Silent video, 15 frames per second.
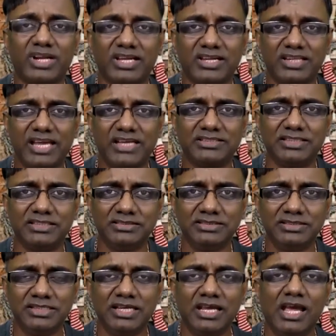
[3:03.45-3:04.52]
recognize it,
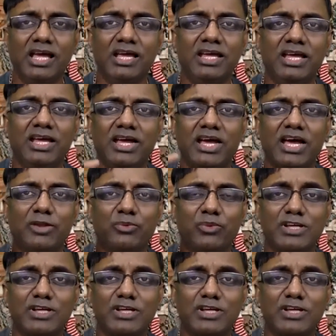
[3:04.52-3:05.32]
and